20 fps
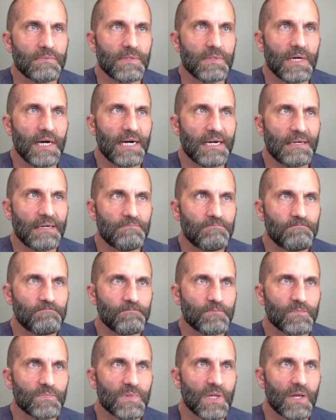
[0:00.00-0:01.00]

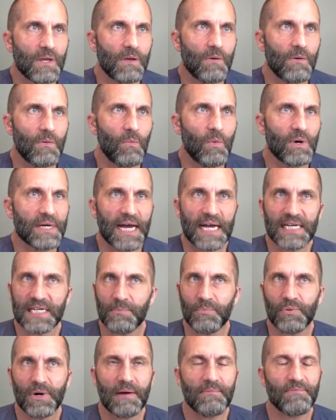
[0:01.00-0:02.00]
what I had to
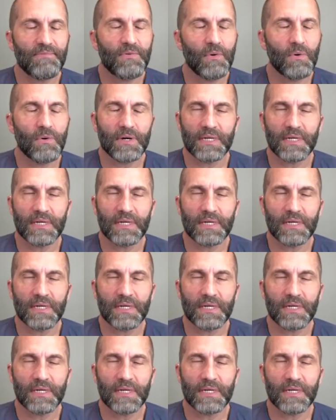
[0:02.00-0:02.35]
prep for